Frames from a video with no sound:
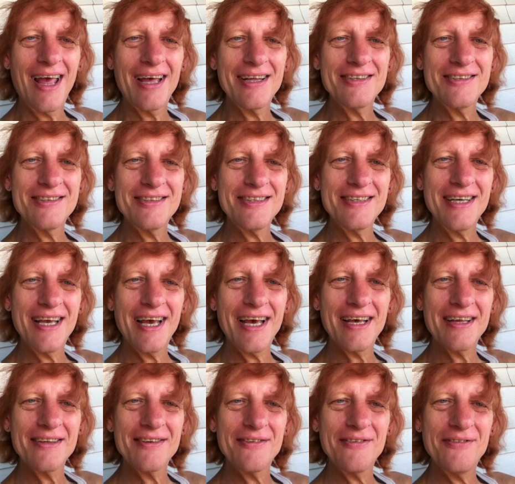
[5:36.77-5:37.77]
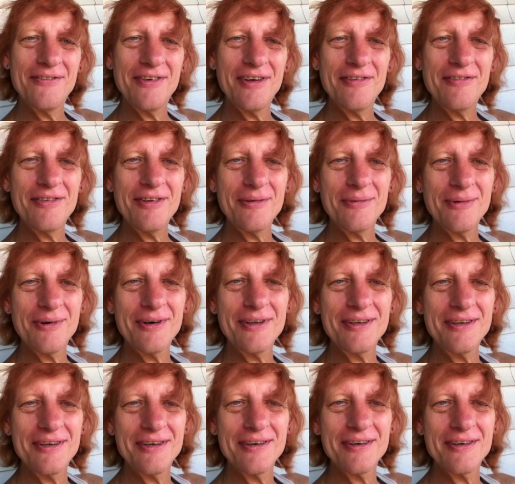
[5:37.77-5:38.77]
And she has
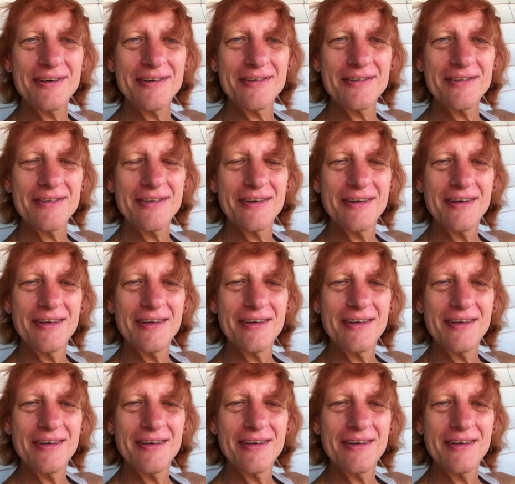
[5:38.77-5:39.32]
51 years